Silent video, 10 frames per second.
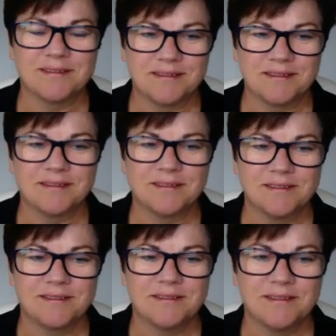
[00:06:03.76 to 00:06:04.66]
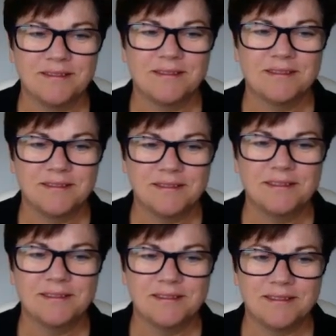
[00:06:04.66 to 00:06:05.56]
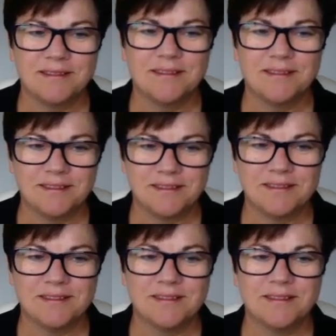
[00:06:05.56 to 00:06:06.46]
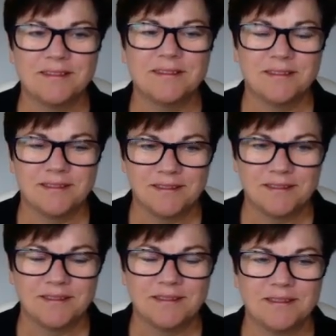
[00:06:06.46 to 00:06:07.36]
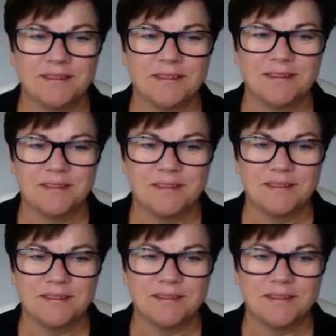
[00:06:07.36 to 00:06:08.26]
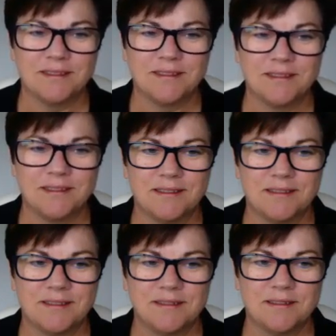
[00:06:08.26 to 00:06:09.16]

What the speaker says: This person isn't speaking.